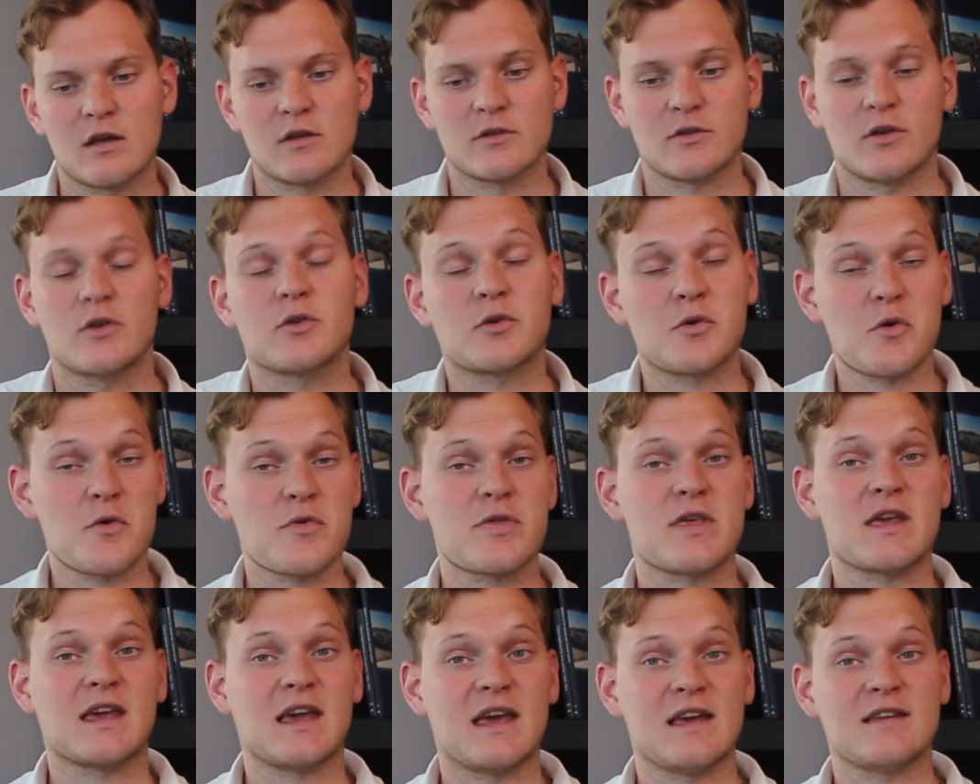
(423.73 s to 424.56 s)
So the cool
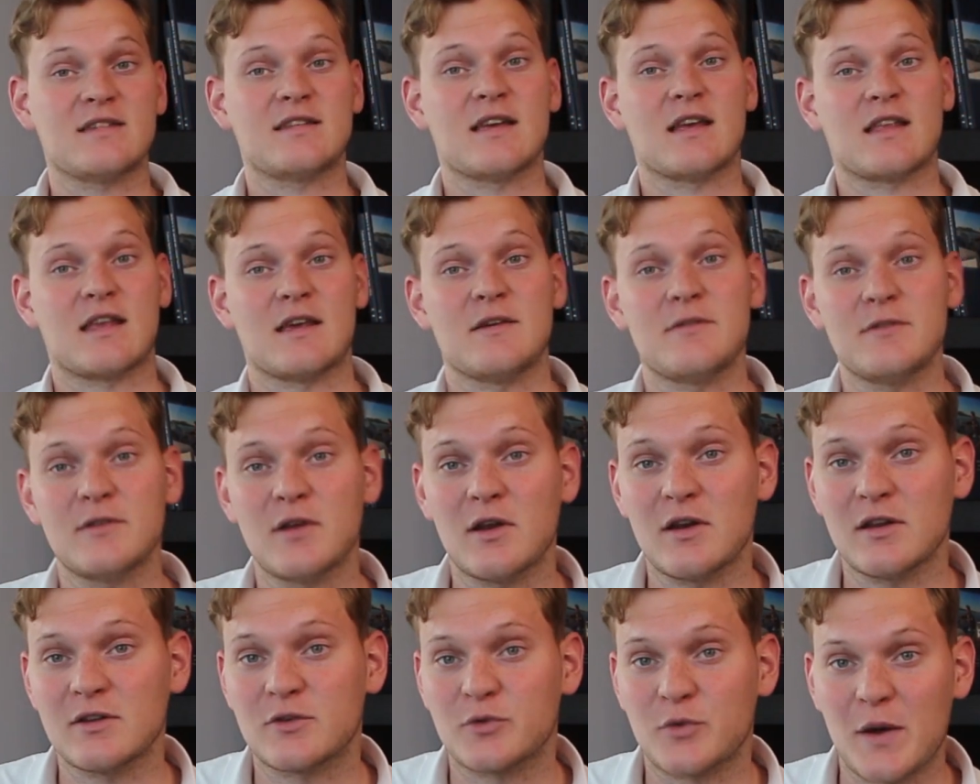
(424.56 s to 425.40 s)
thing is that even
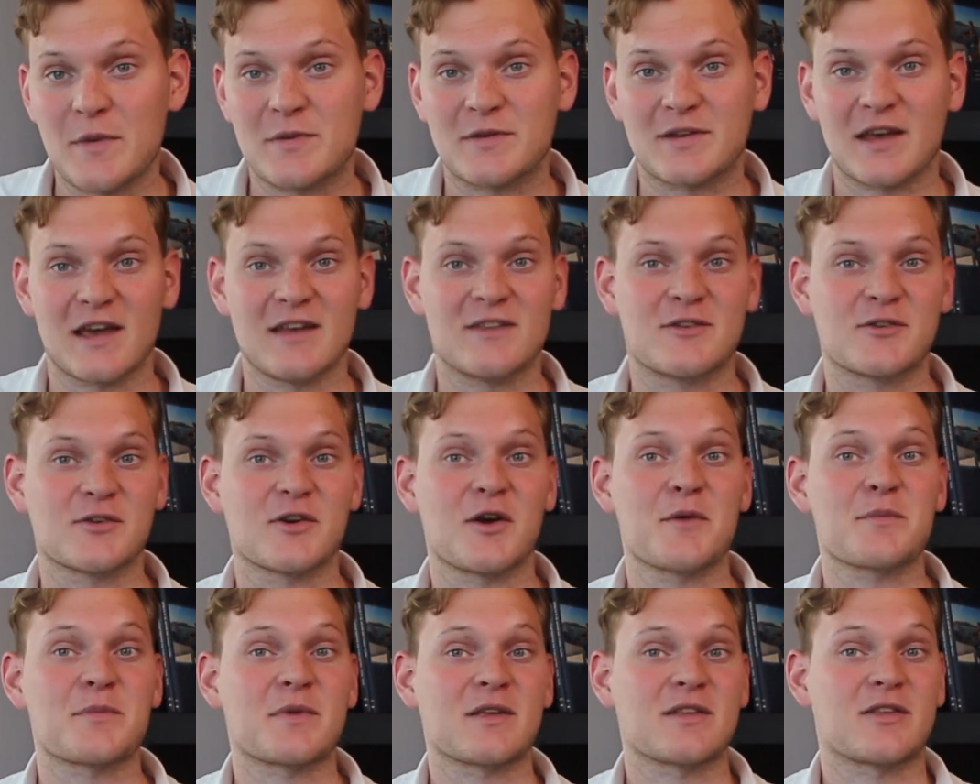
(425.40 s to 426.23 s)
though this website
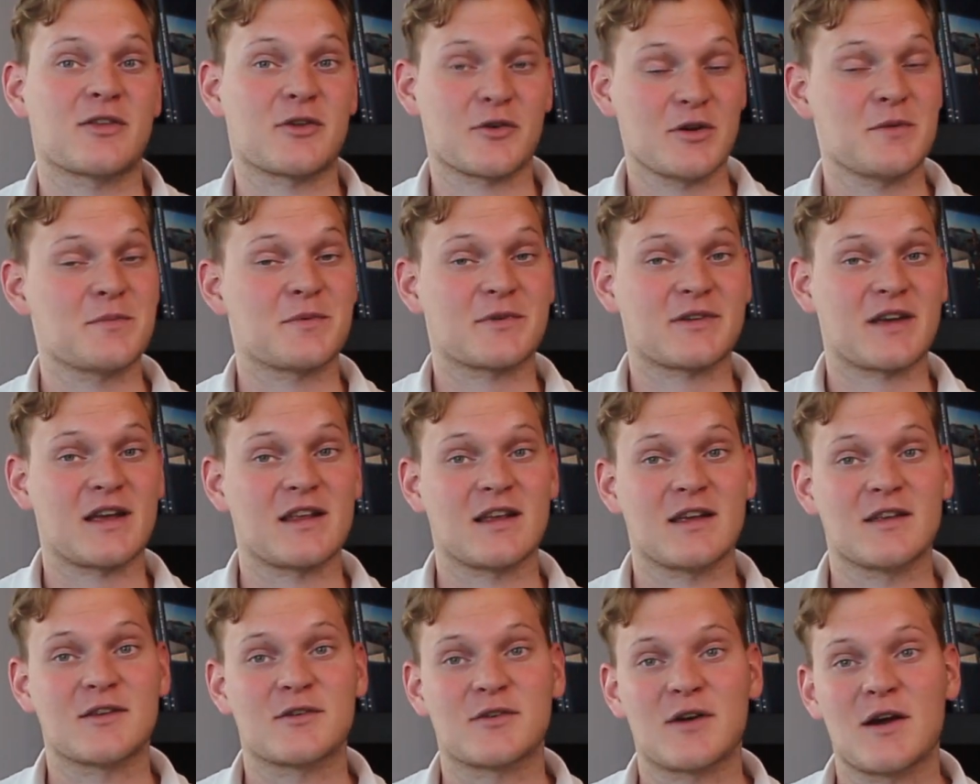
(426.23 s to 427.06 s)
dropped
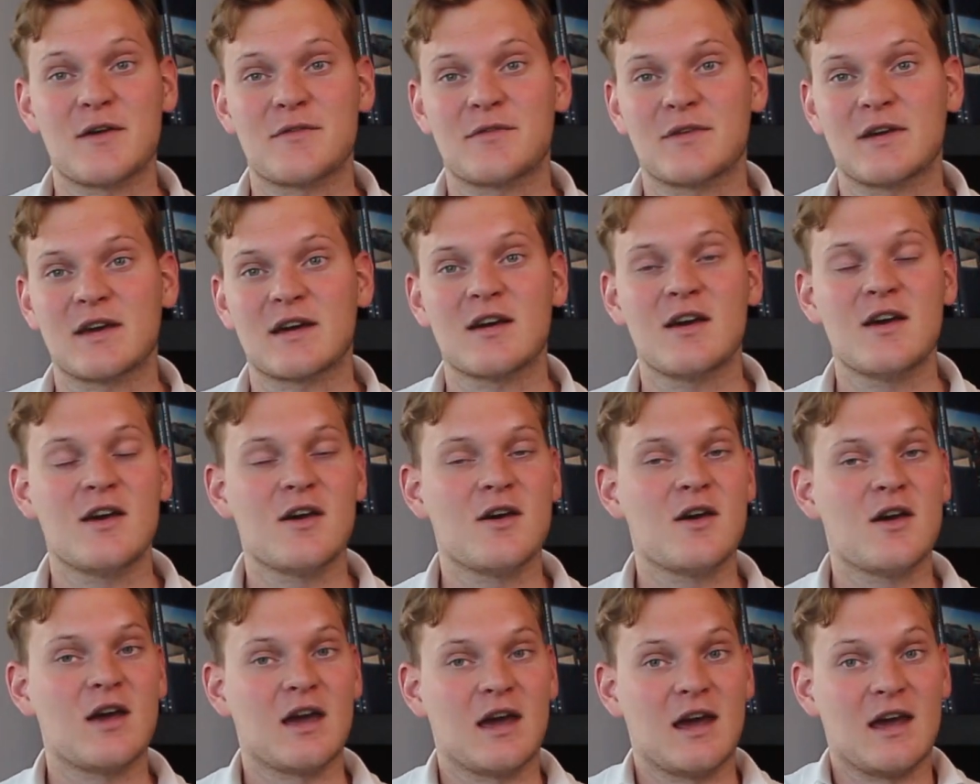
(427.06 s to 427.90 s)
30% in traffic,
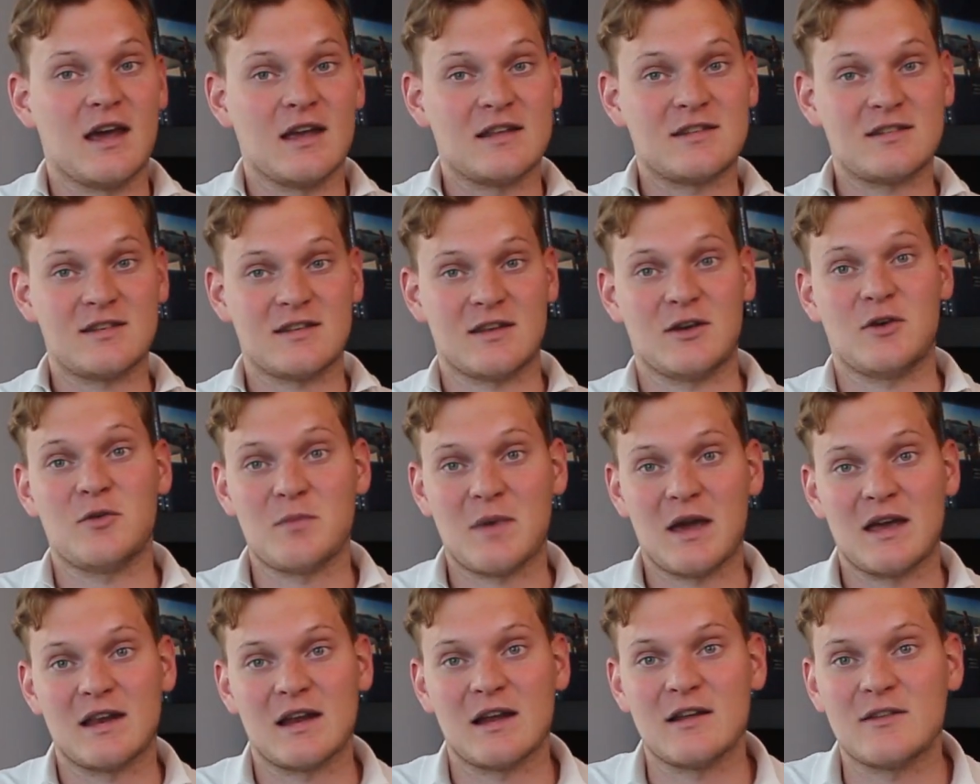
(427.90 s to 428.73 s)
it still
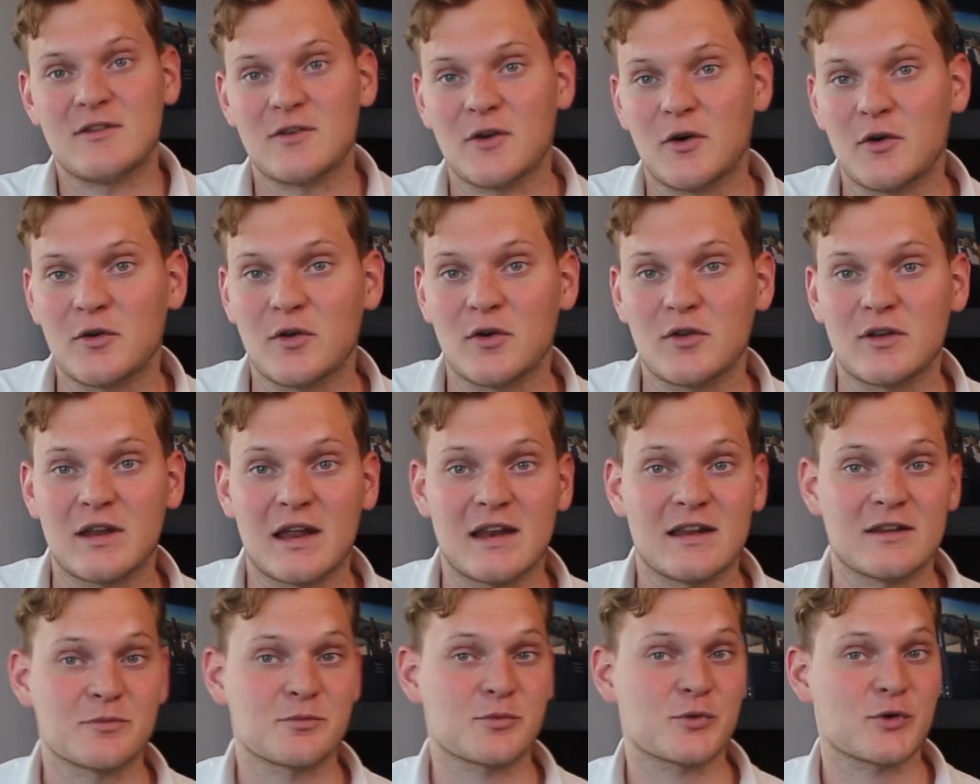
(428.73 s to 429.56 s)
made a total
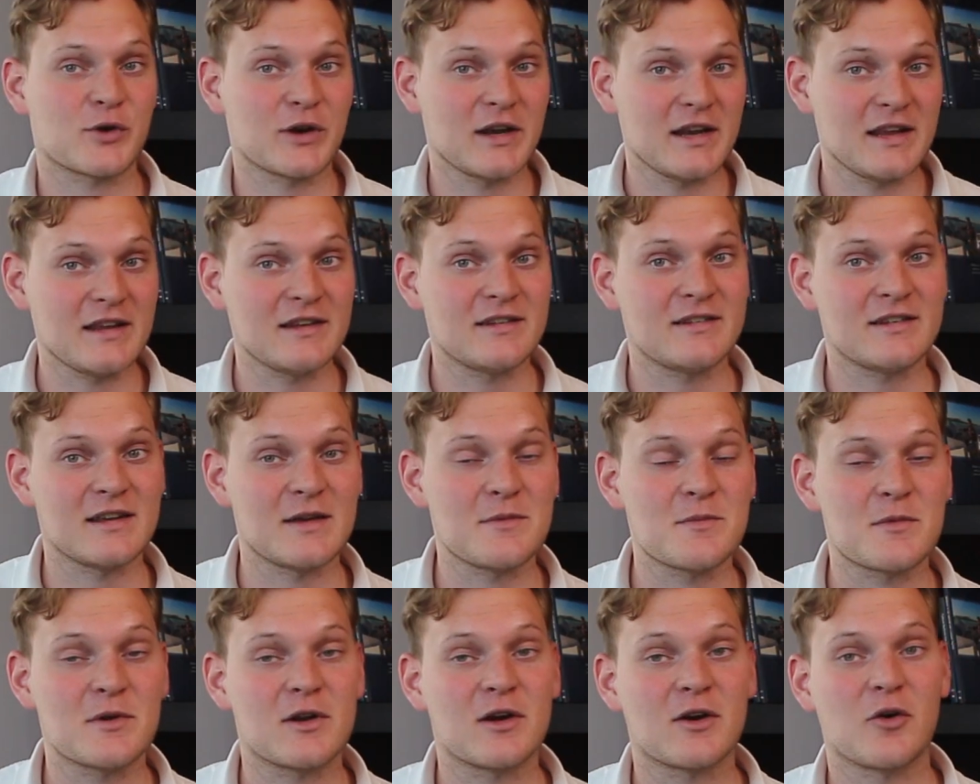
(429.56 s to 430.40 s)
that is pretty
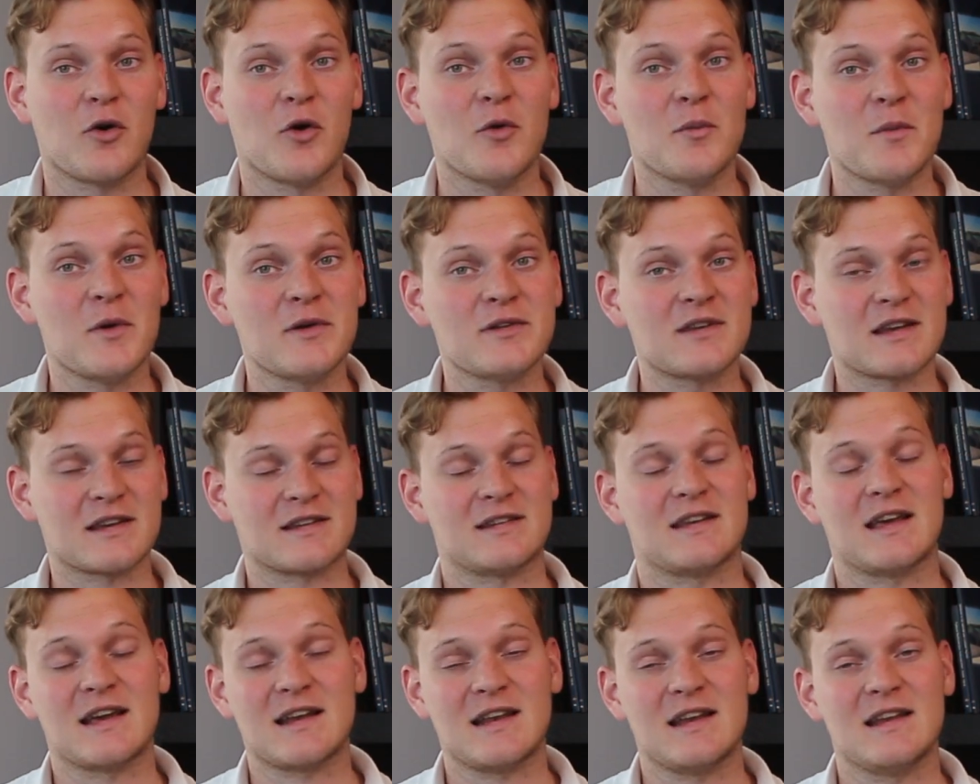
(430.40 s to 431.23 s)
similar, almost
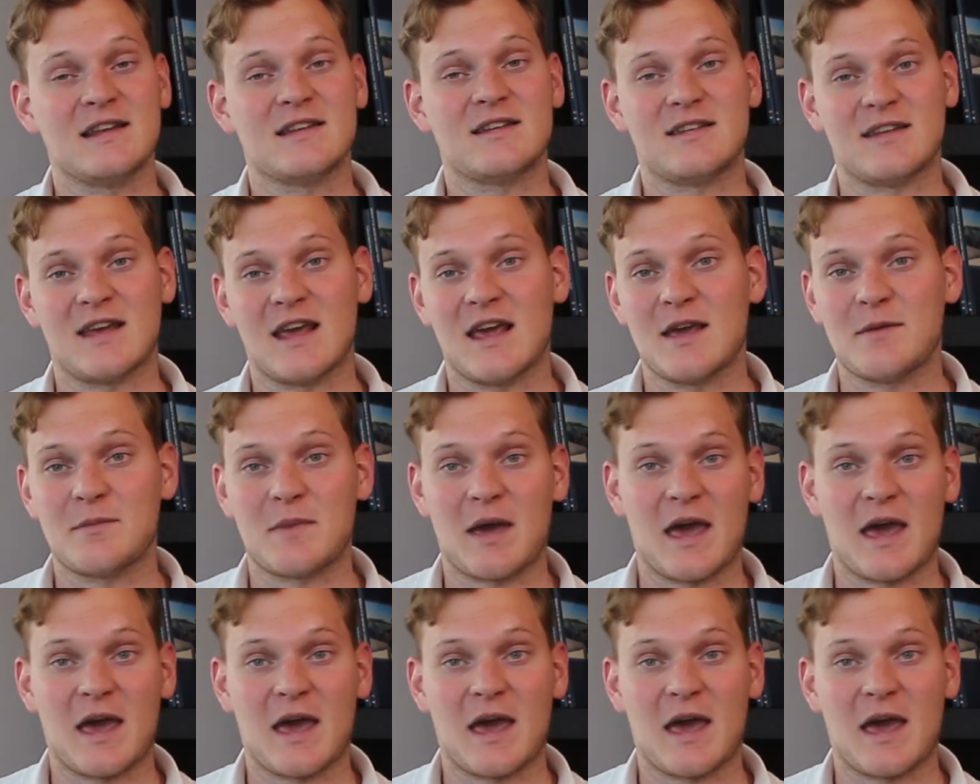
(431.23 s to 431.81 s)
exactly the same